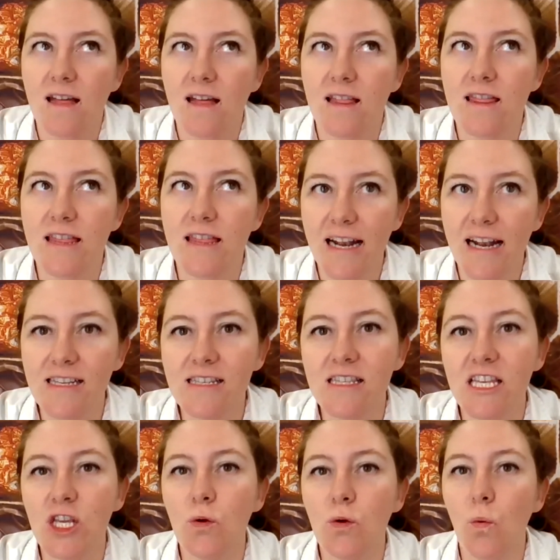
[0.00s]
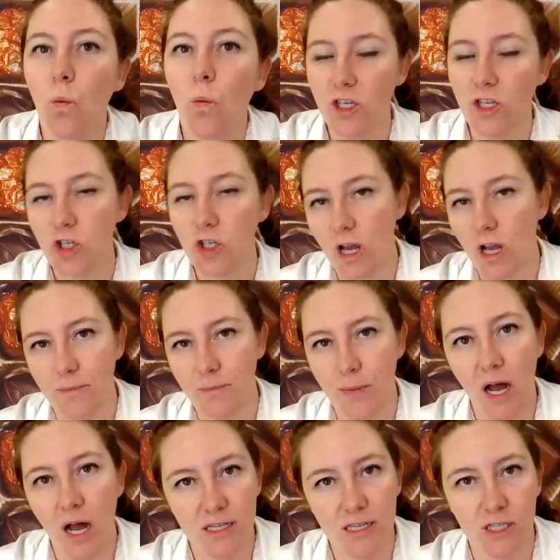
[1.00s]
That is the one-shot
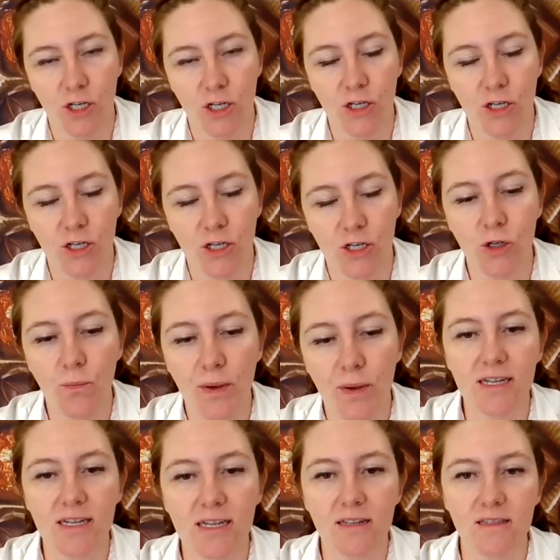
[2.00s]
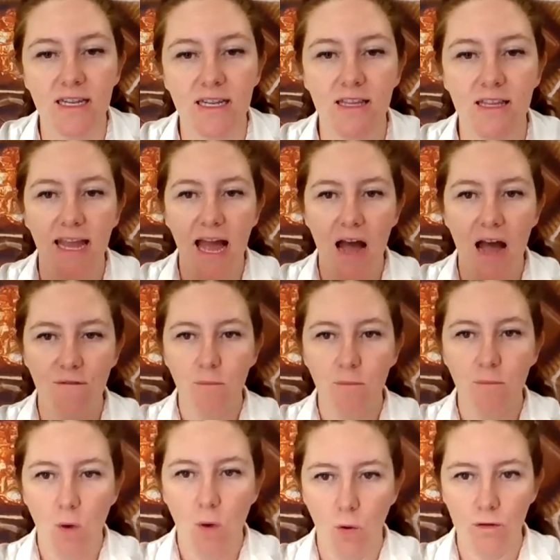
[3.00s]
depositor. So basically they have a
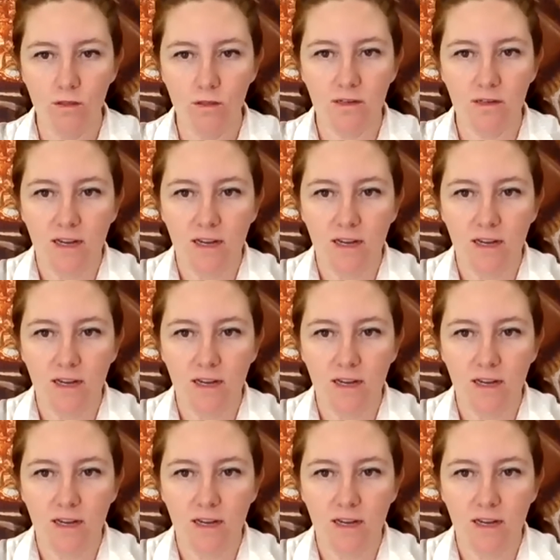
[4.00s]
mold.